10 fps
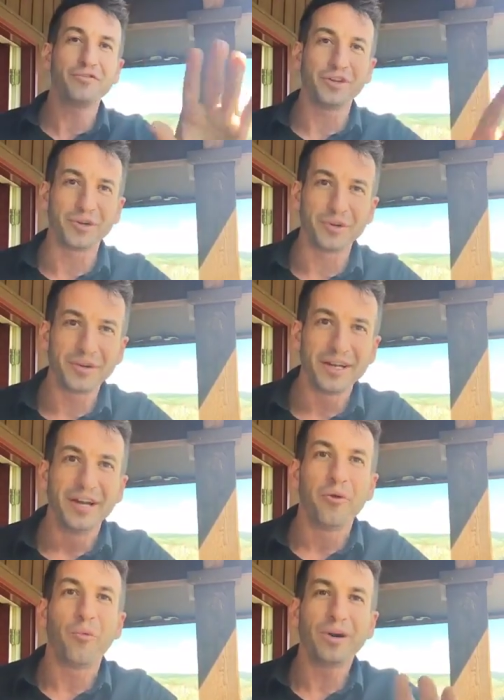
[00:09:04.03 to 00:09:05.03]
you,
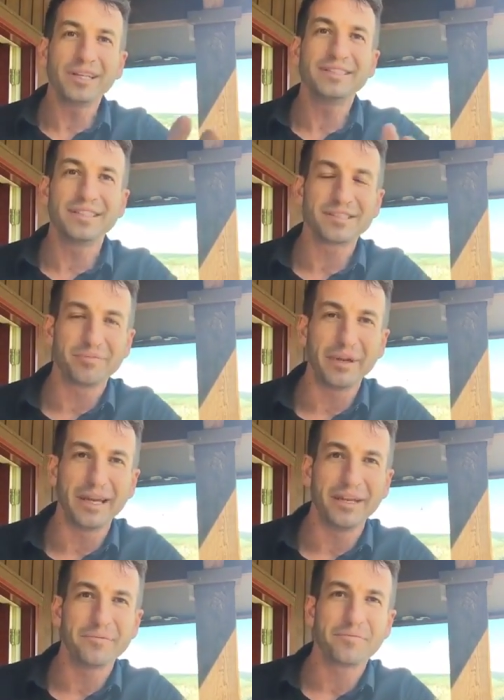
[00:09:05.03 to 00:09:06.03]
what does this
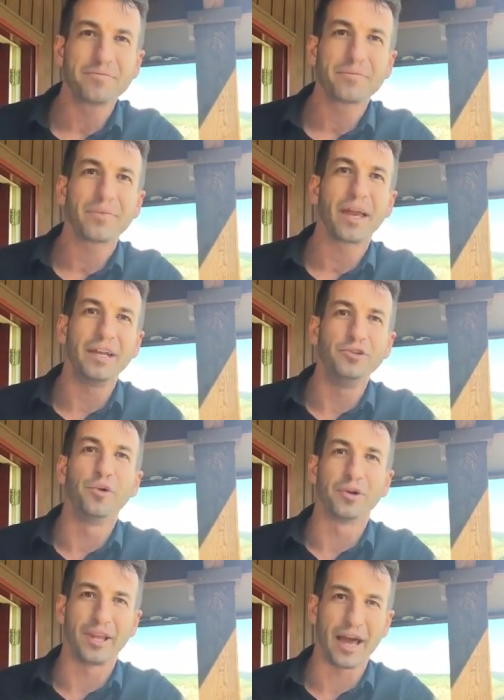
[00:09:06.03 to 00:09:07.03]
mean in
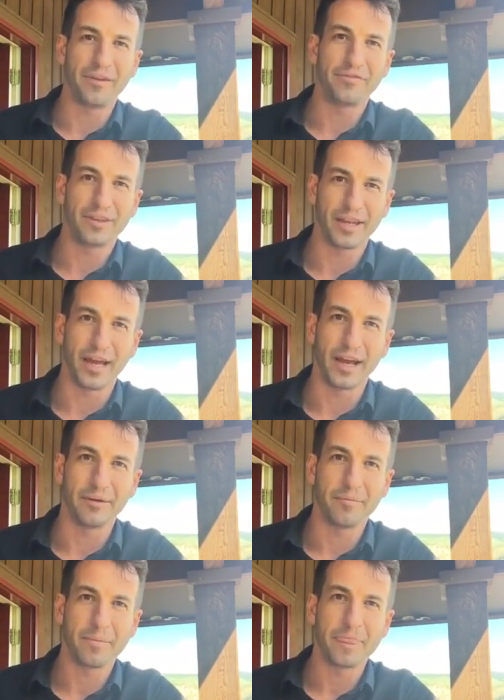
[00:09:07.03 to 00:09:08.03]
your life today?
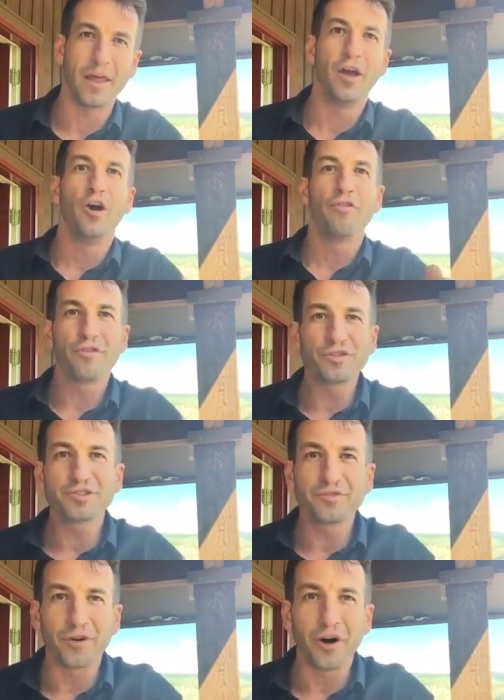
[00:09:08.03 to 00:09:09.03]

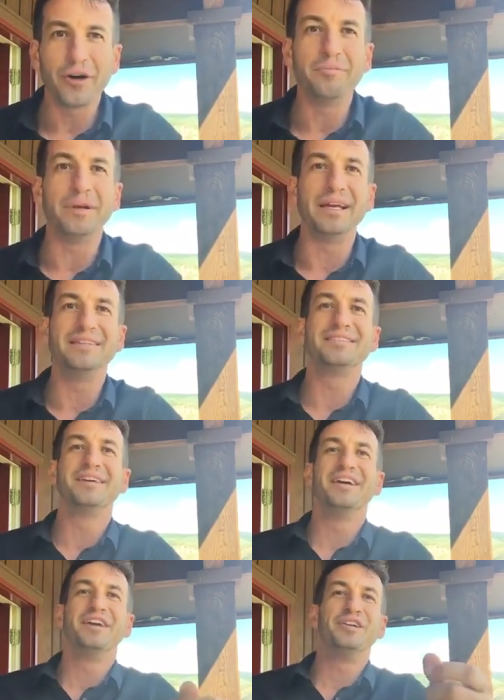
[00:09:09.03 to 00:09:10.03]
First of all, it means
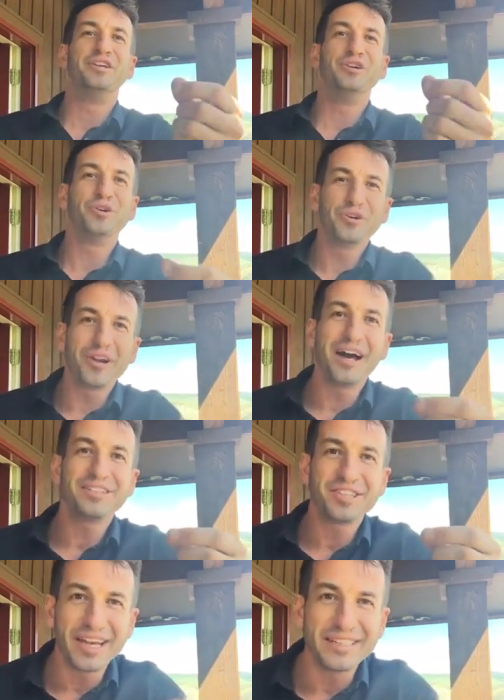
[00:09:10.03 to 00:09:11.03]
you're not
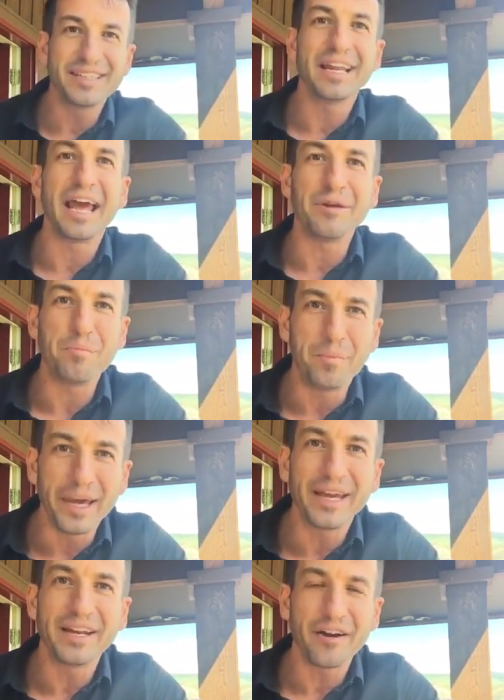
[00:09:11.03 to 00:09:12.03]
chasing a
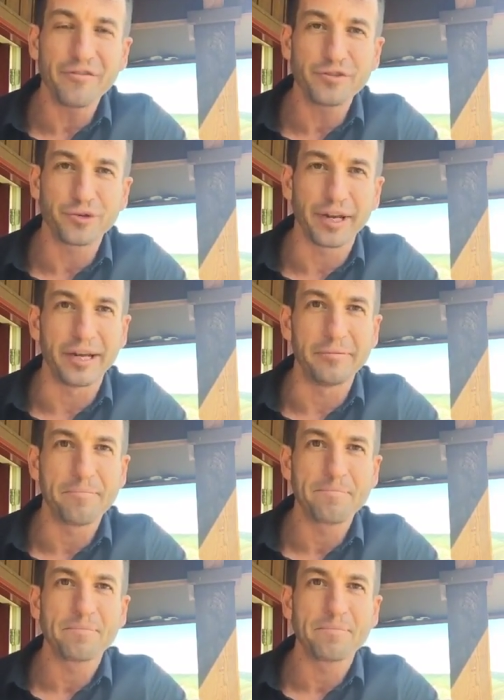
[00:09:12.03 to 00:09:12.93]
big enough dream